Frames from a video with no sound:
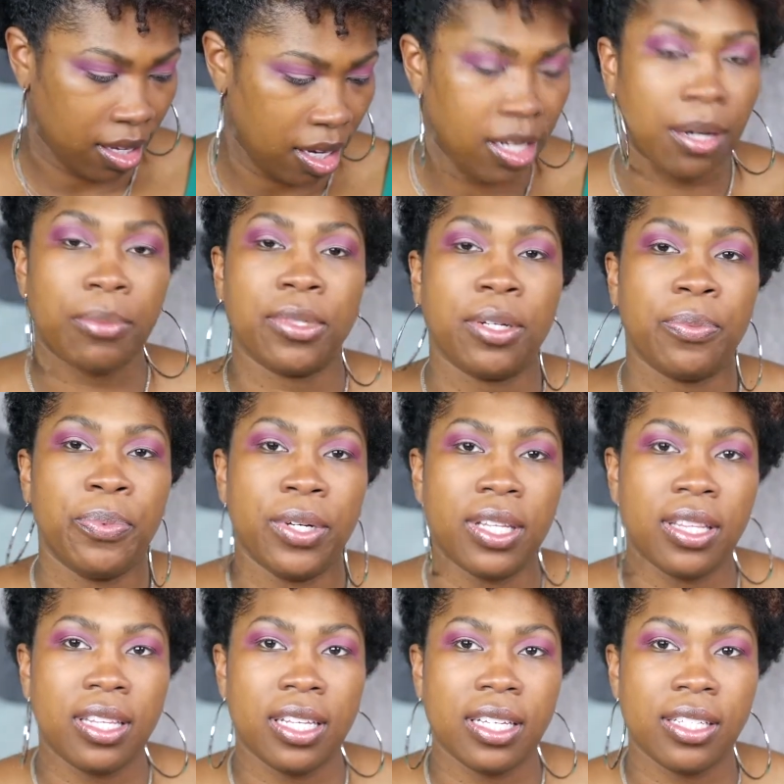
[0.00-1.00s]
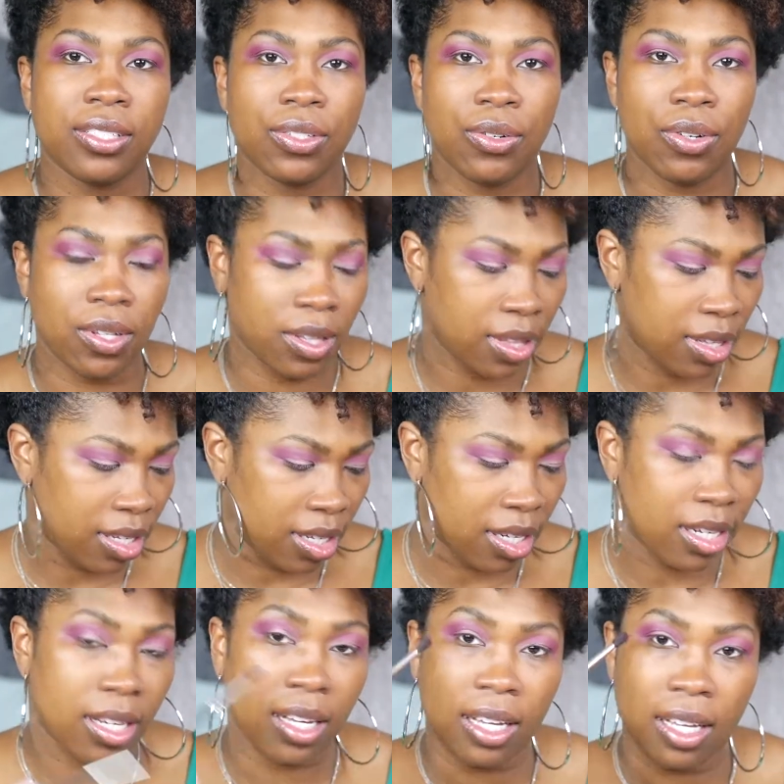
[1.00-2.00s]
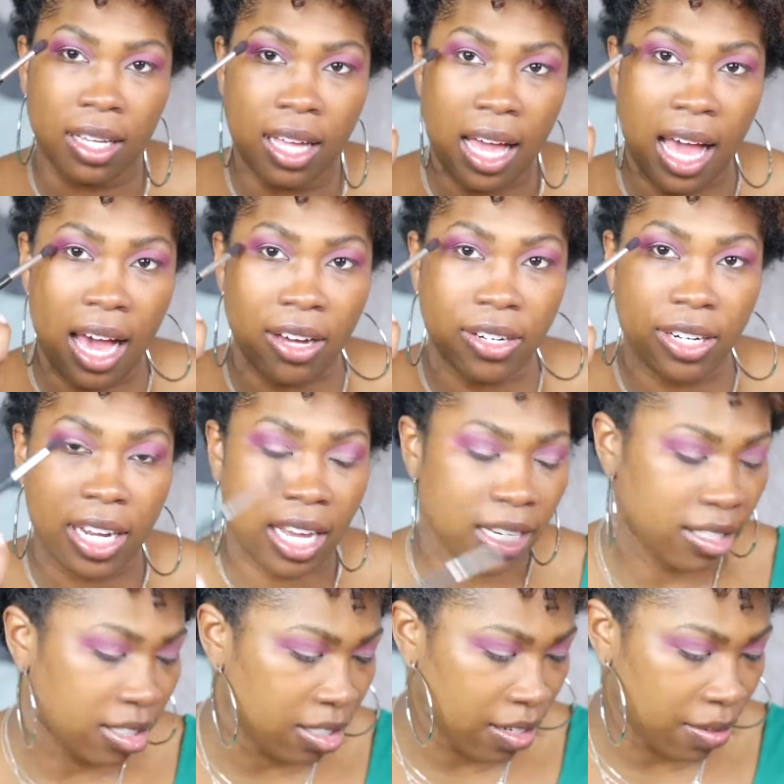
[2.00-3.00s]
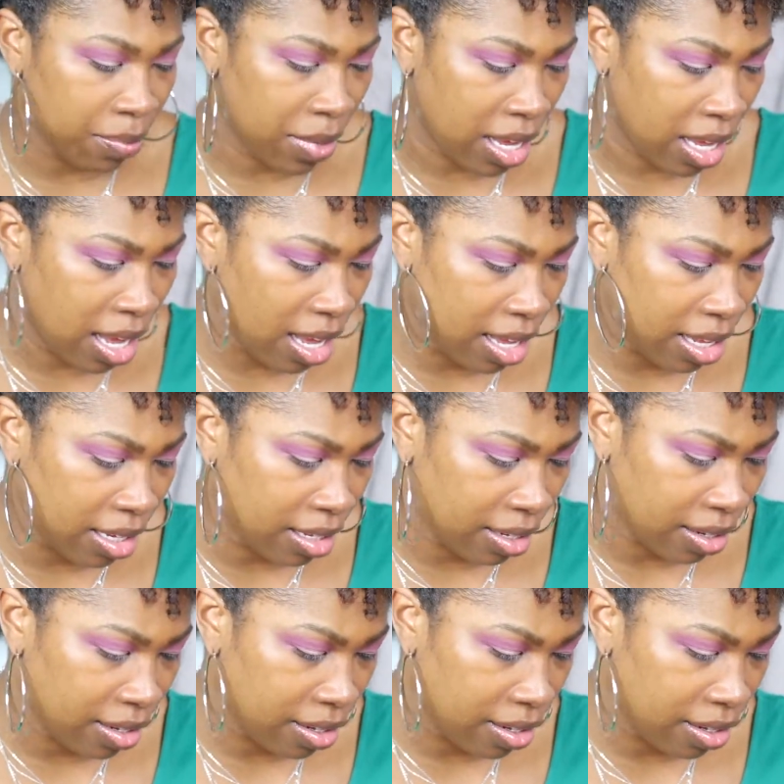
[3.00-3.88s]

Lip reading: And I'm going to put this on the outer edges of my eye